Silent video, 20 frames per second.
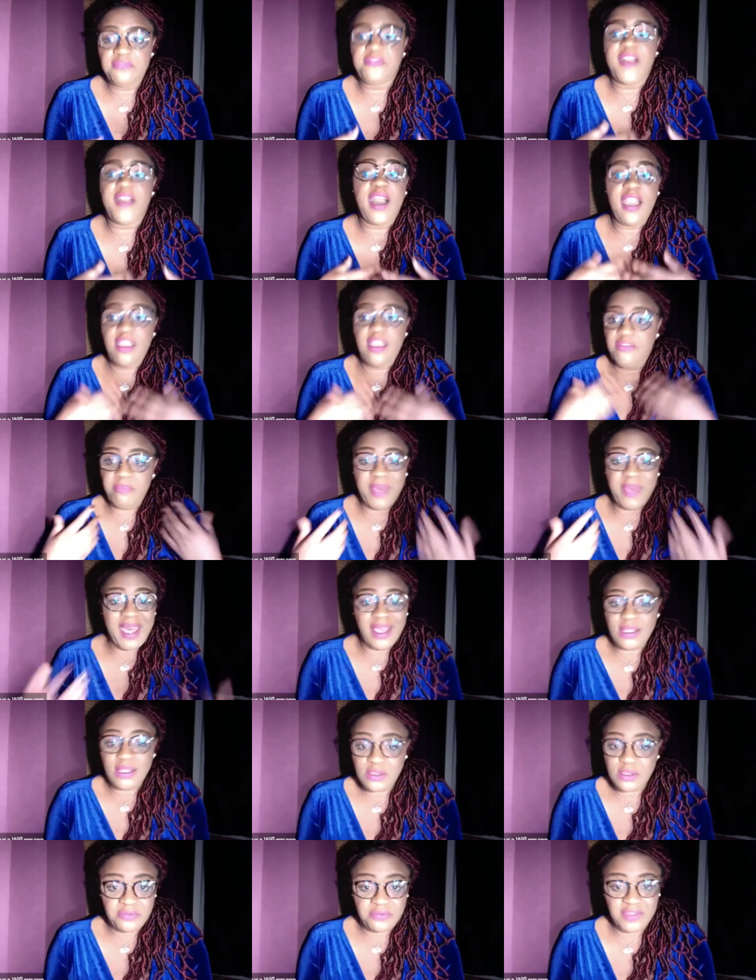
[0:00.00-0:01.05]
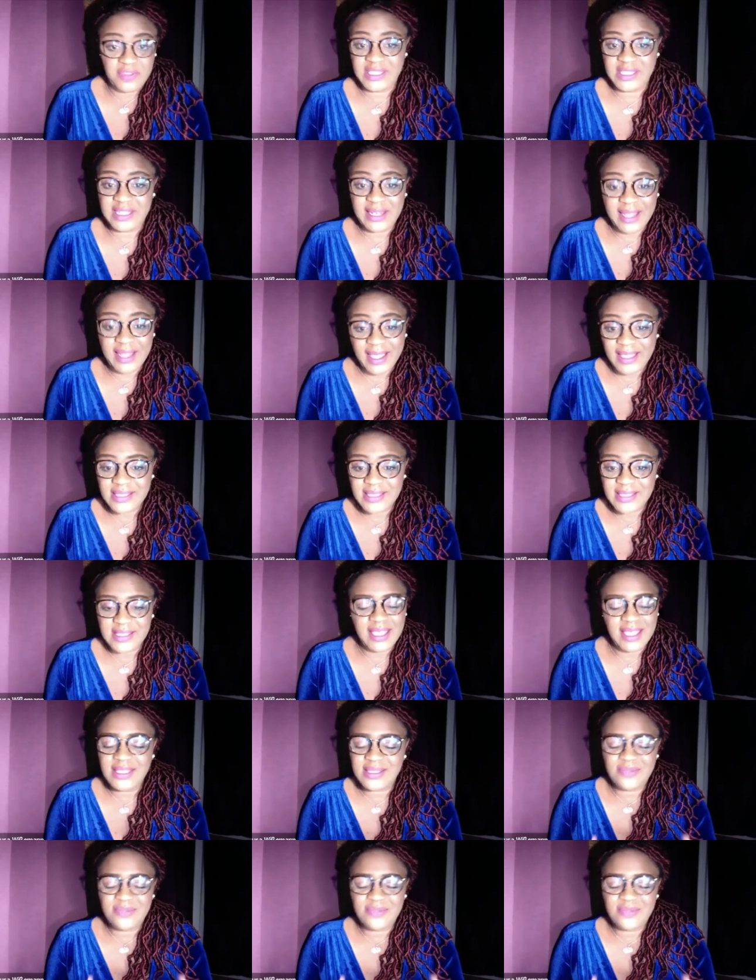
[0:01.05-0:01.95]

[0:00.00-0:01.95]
5 bags of fertilizer.